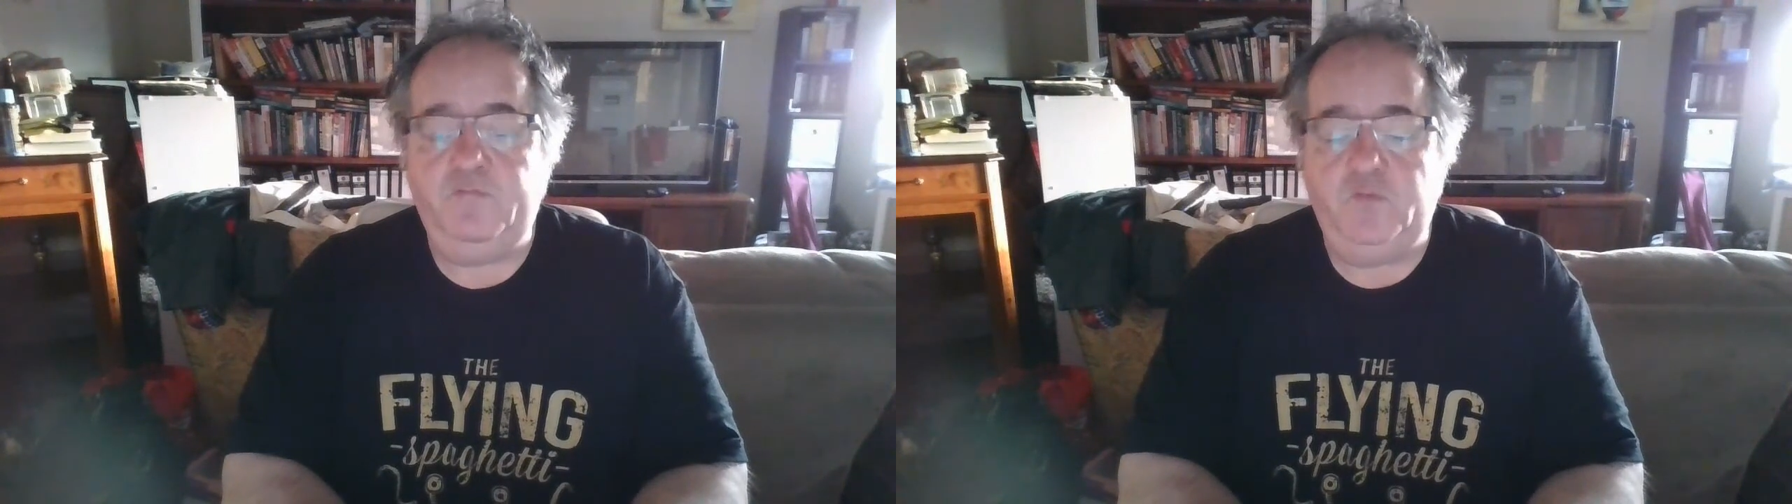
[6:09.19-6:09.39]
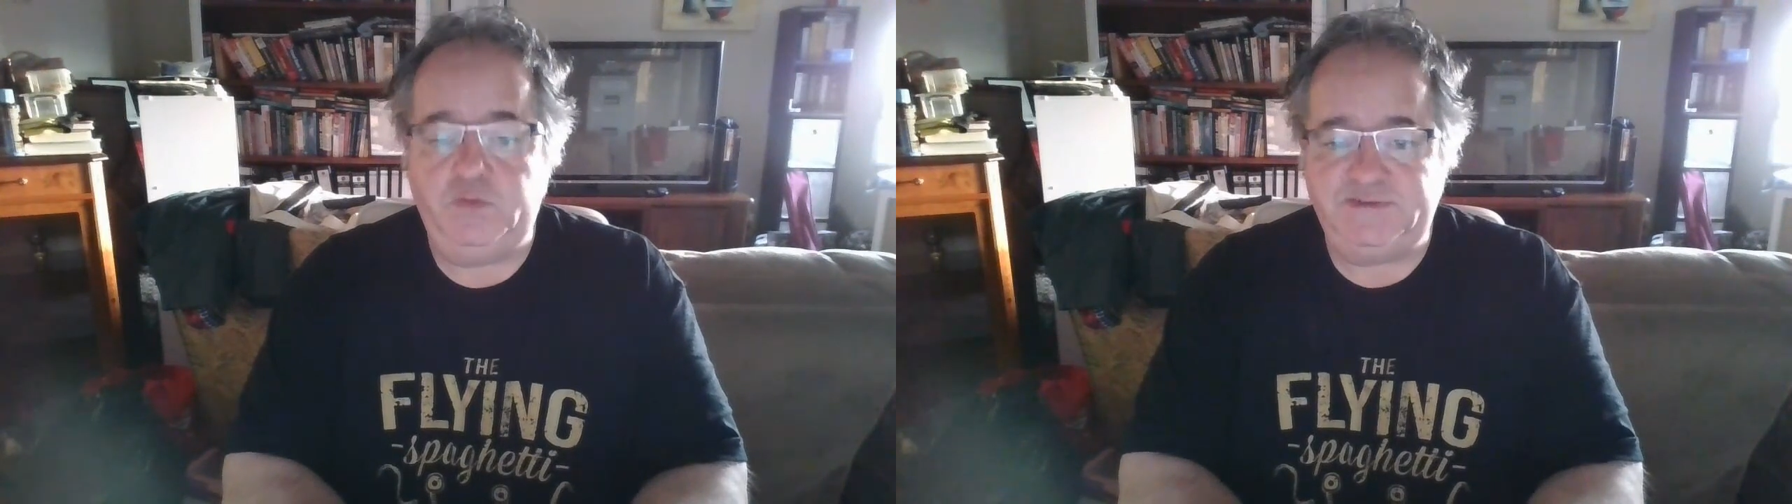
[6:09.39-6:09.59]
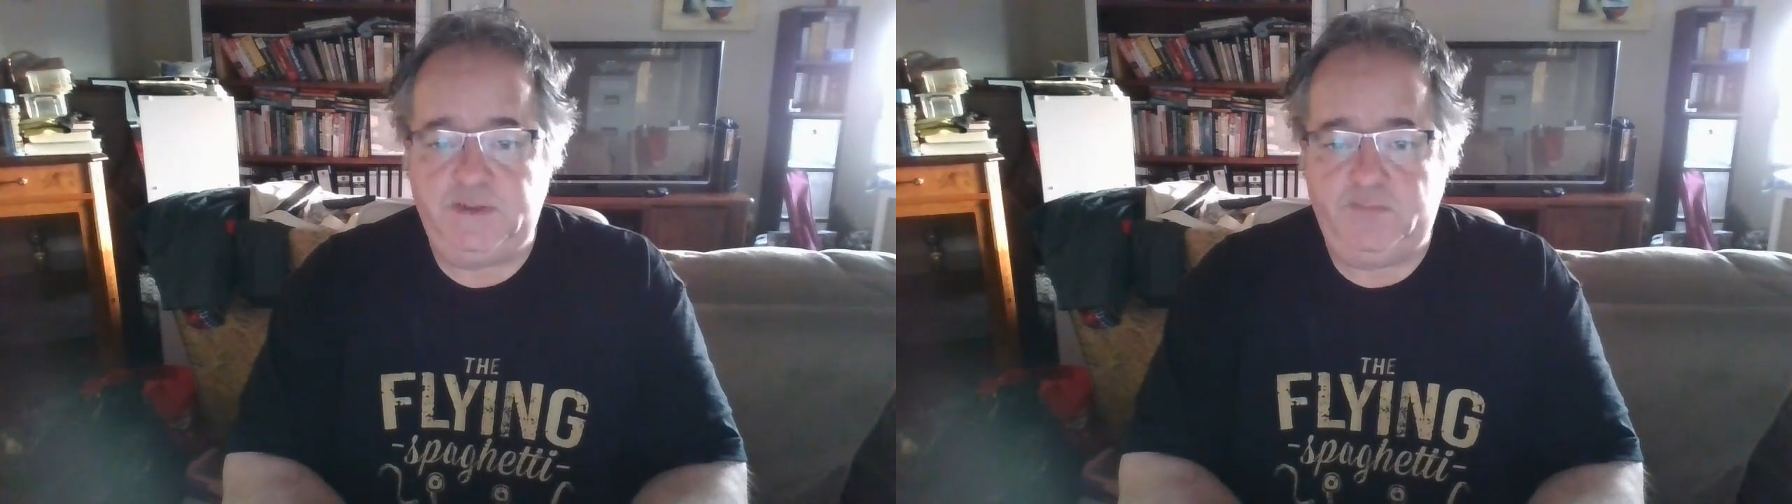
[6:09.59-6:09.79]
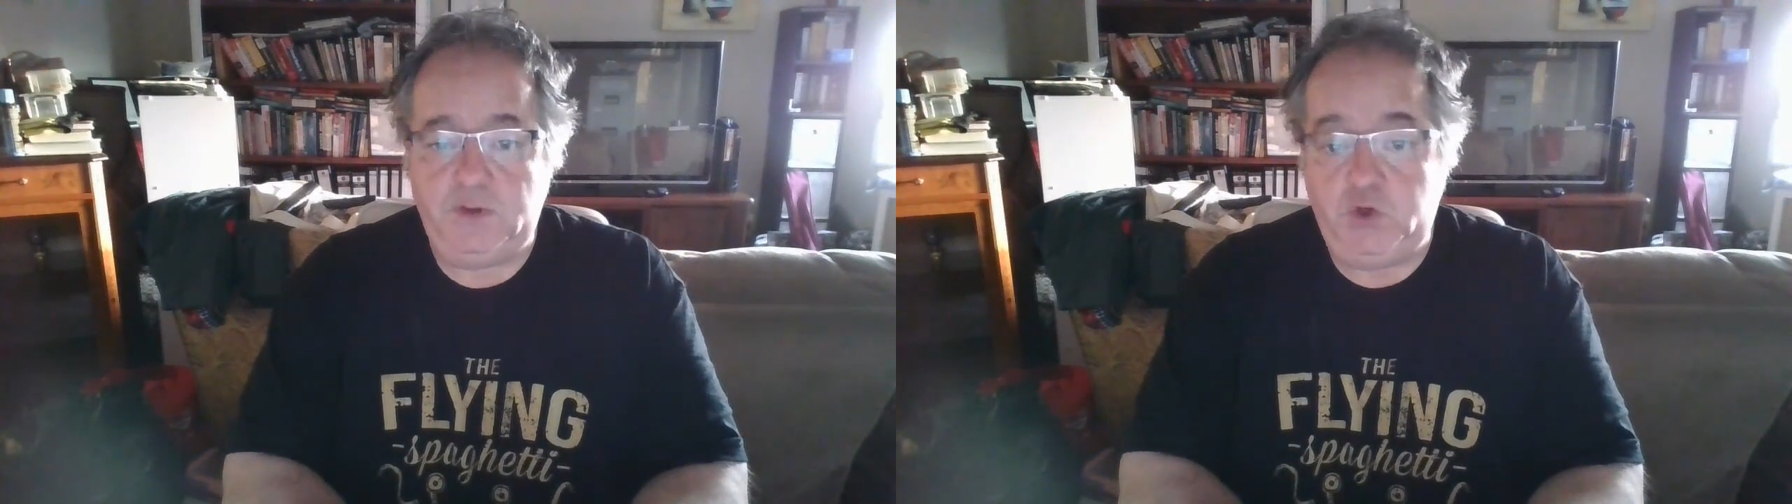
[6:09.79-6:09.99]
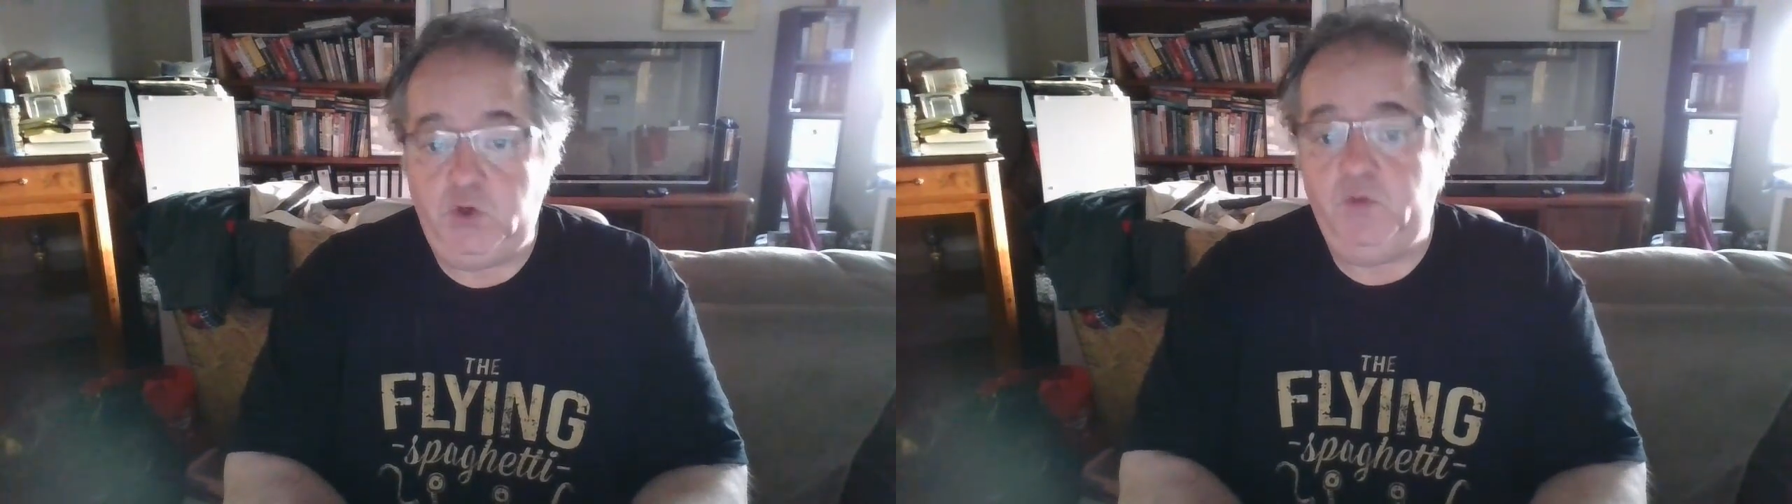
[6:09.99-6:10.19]

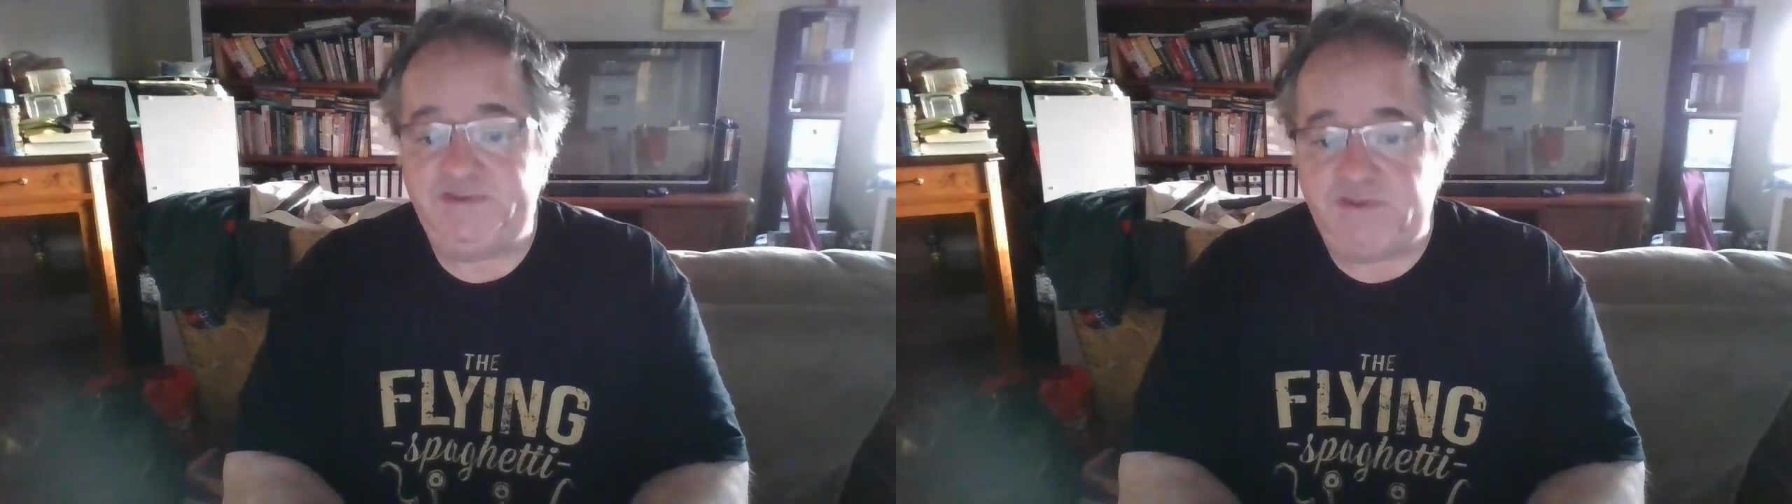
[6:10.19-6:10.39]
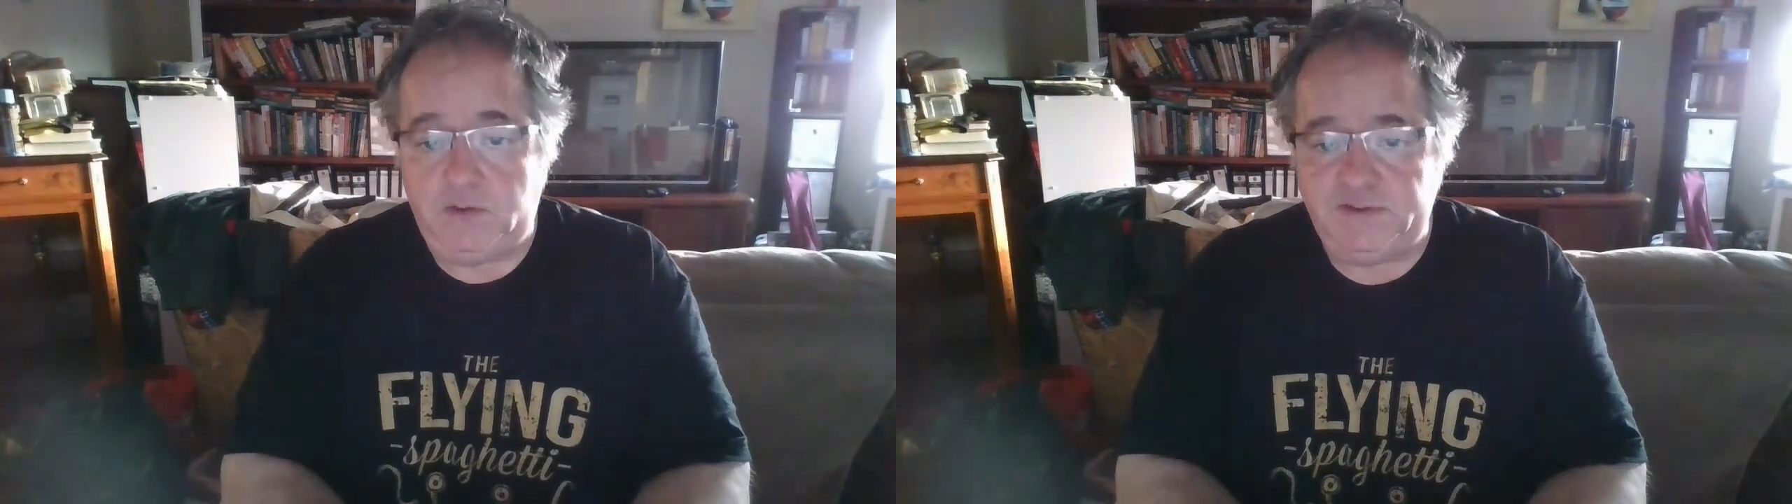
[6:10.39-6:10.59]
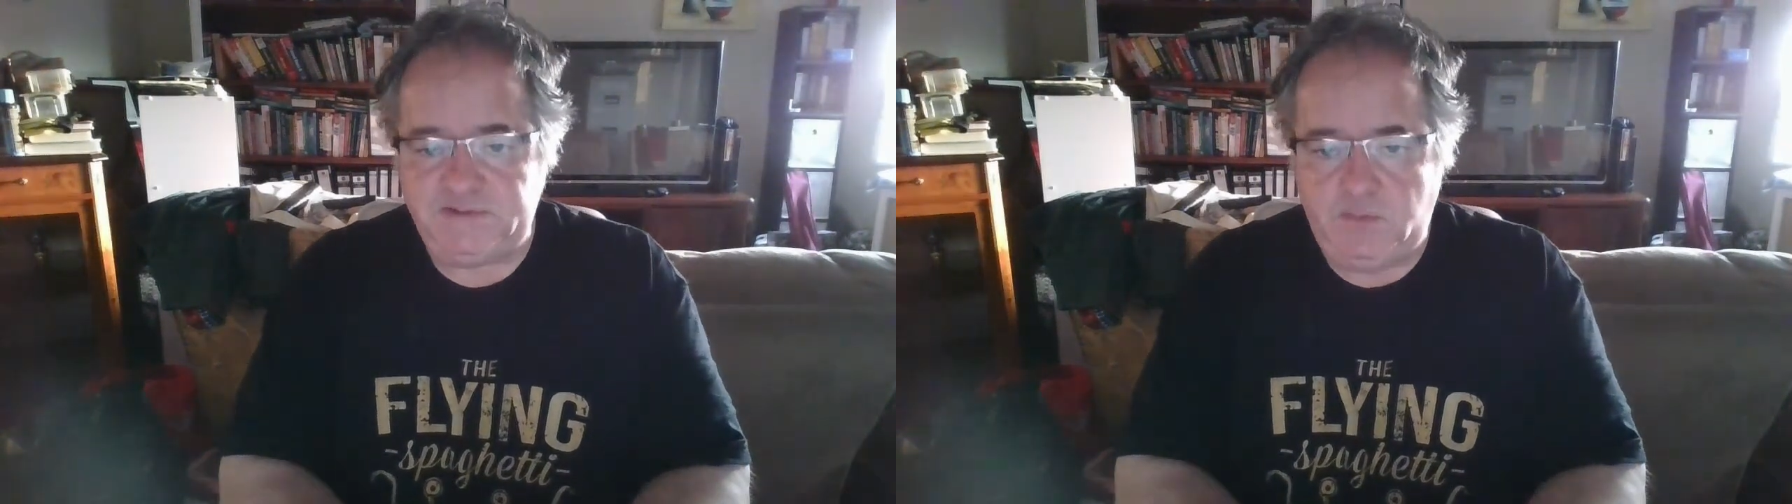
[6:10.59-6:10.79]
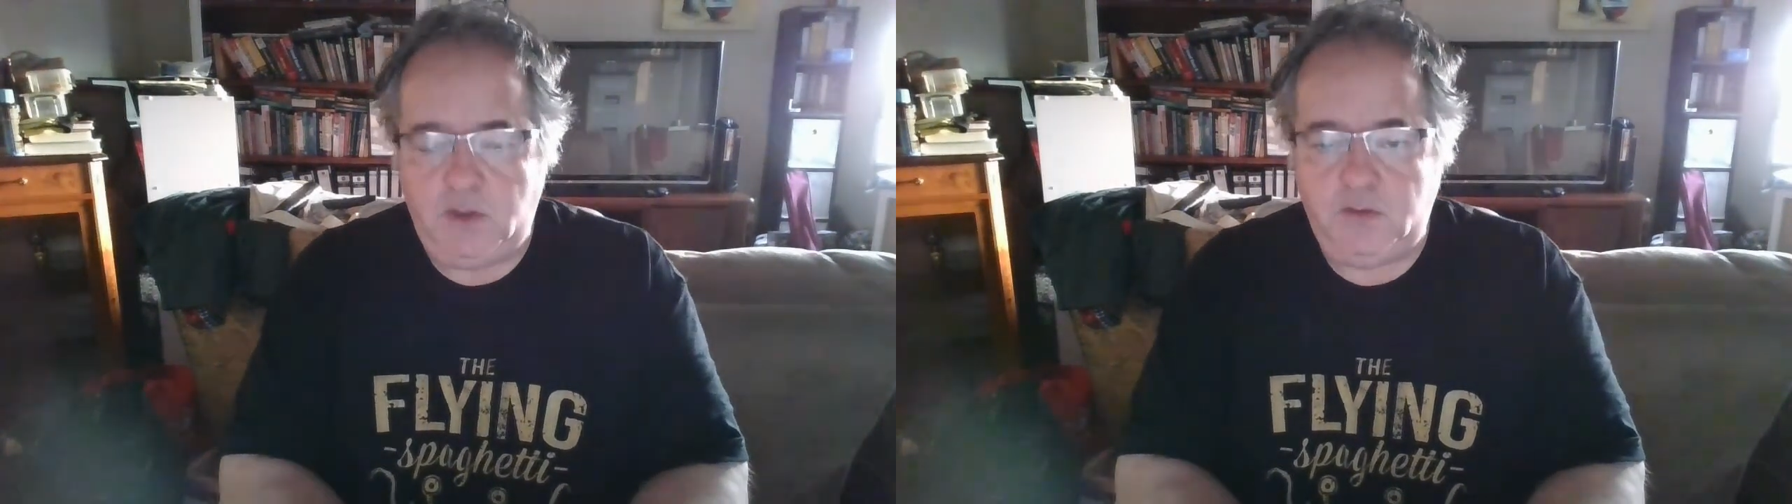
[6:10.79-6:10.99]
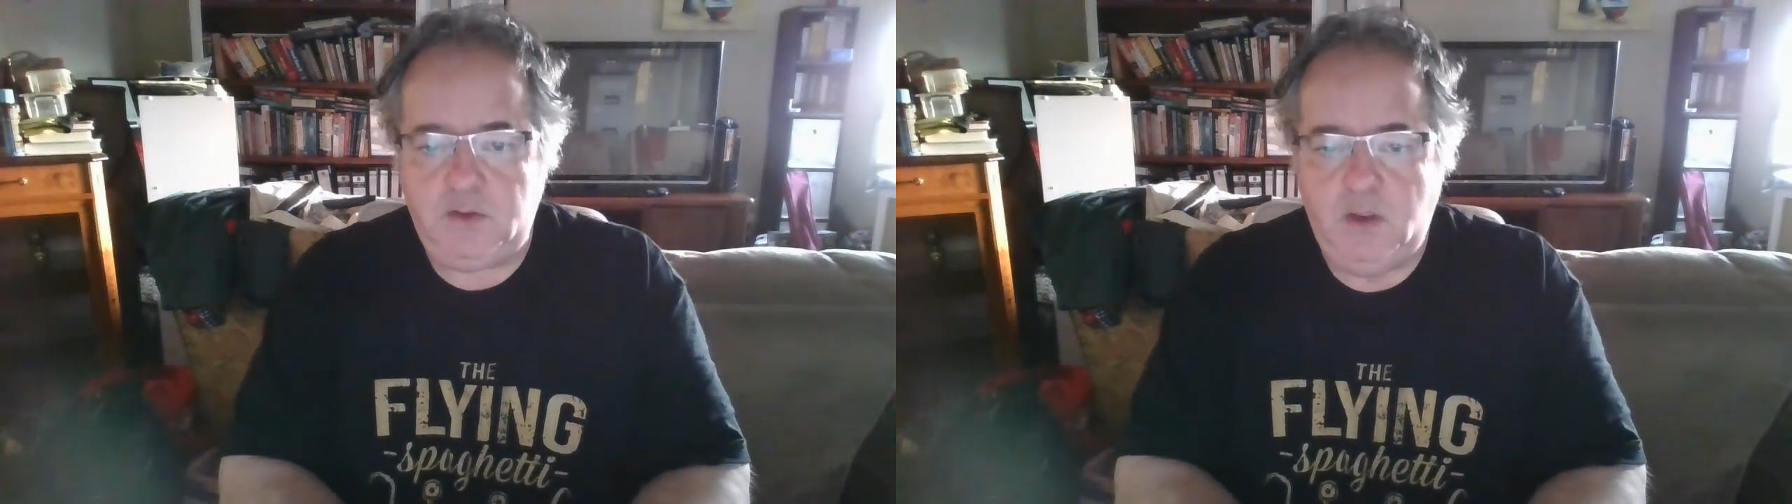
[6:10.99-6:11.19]
$47 a
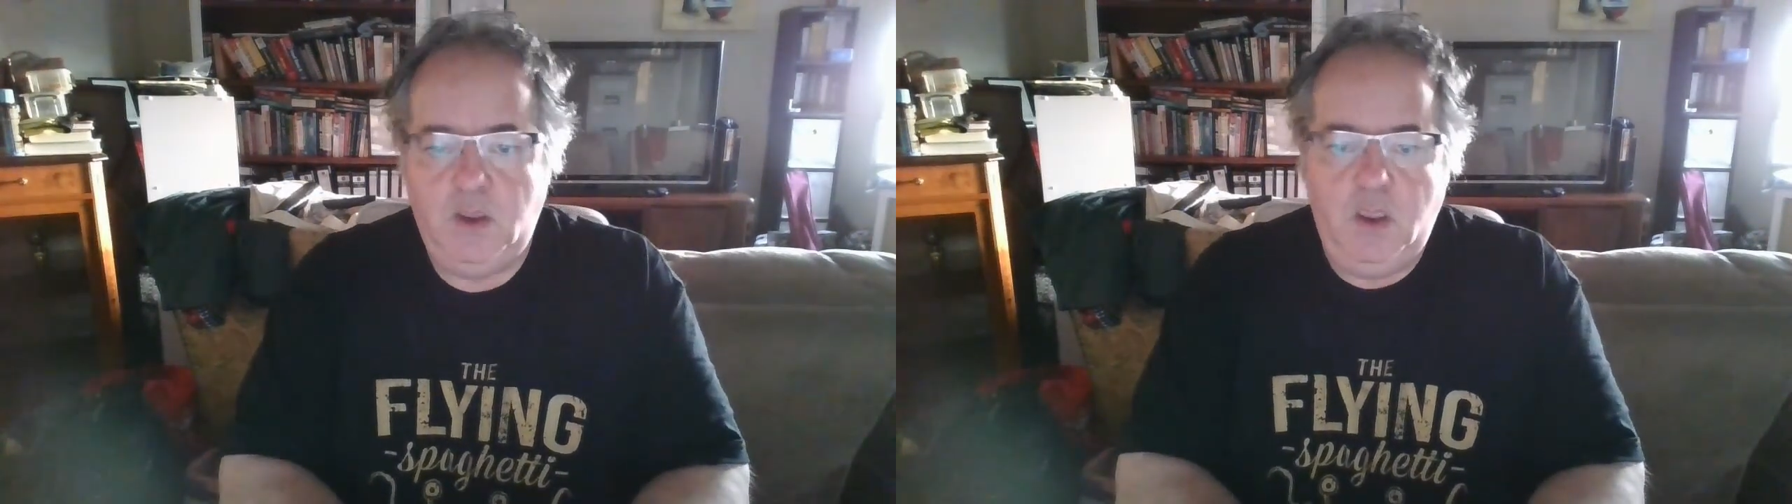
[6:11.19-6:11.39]
month.